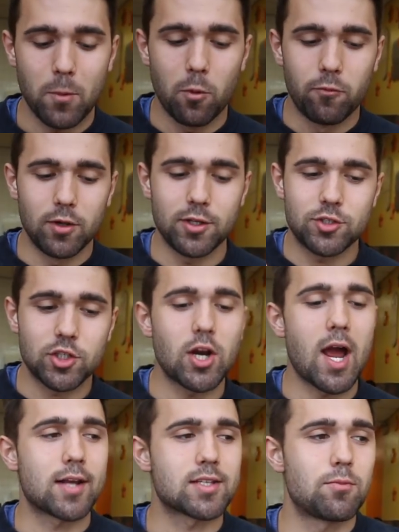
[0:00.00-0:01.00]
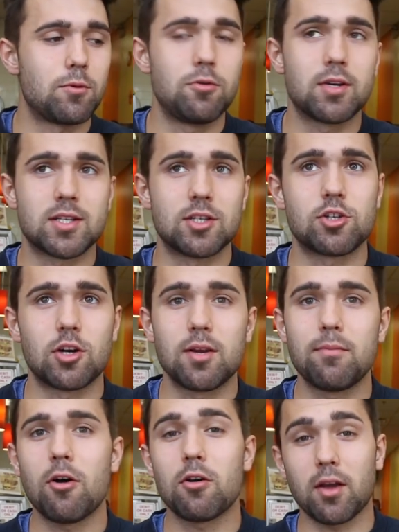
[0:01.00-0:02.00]
We'll really track someone who does a
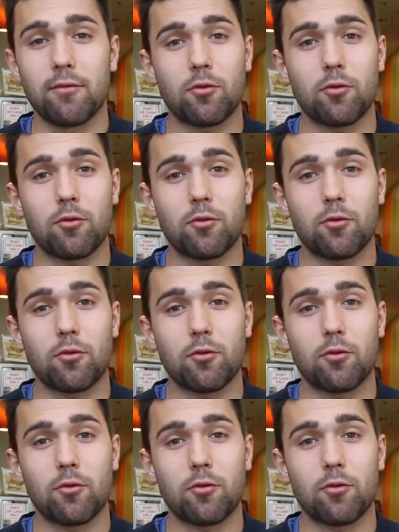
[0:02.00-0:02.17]
dirty bulk.